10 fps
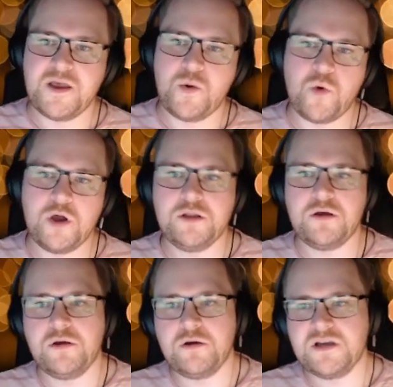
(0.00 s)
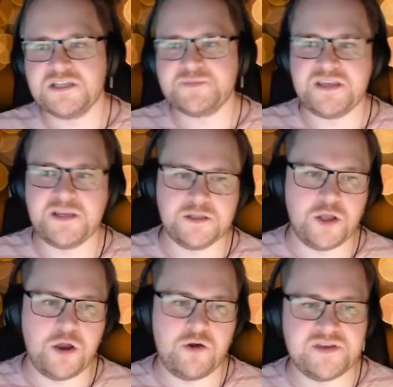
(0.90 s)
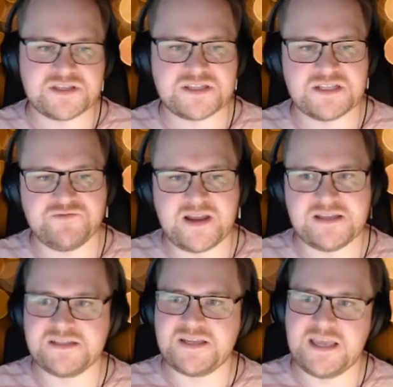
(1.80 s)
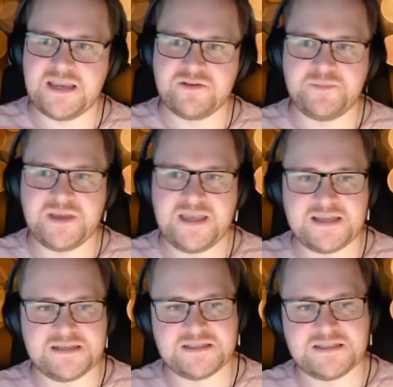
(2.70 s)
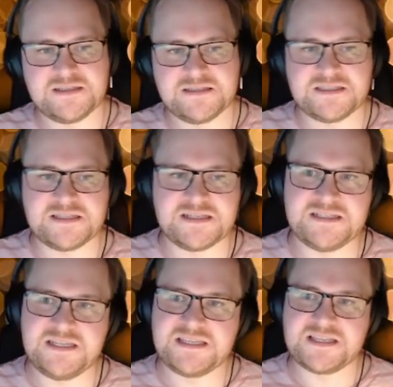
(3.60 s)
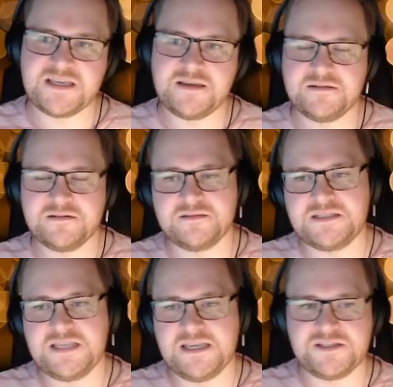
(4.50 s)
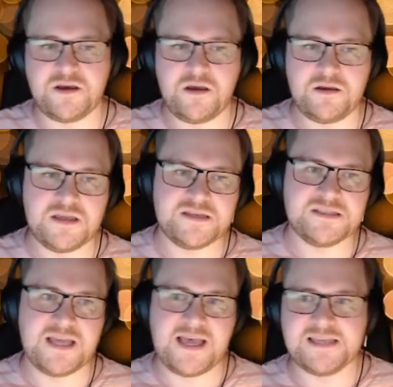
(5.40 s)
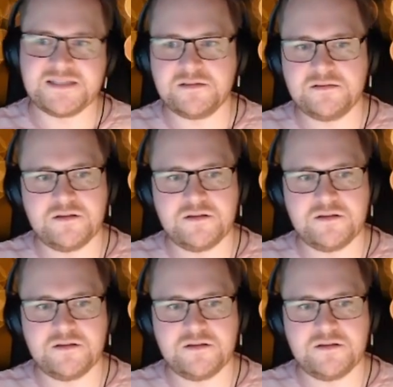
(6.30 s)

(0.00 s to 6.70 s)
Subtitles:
What logo has been gloriously rendered here in paint? Is it Deezer, TikTok, Tidal,